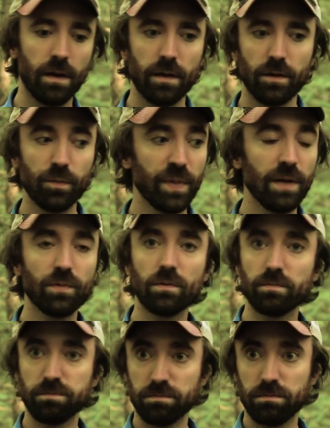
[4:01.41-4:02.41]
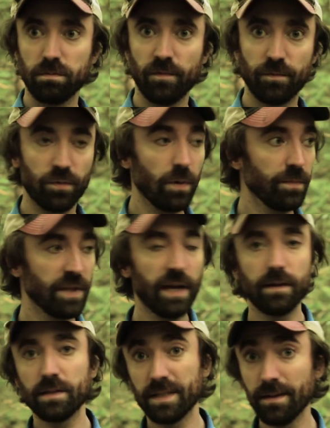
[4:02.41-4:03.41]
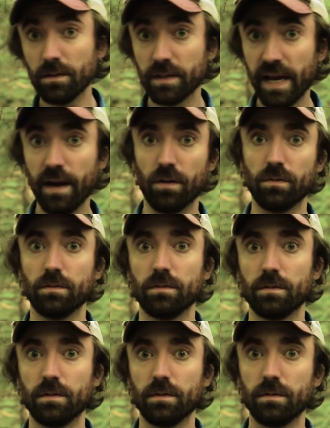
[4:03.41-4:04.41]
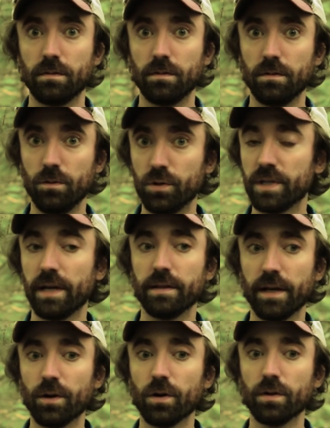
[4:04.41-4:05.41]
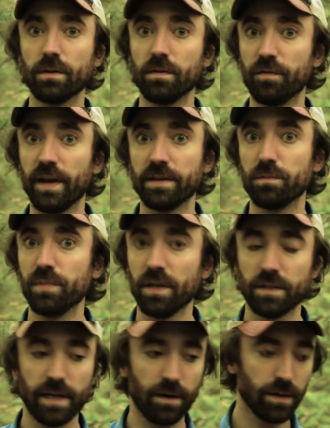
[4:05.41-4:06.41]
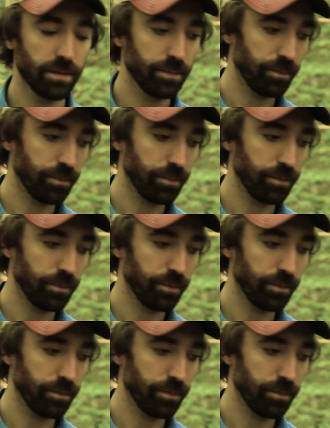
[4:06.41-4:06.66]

There are people from then till now who said they heard the phantom bell tower.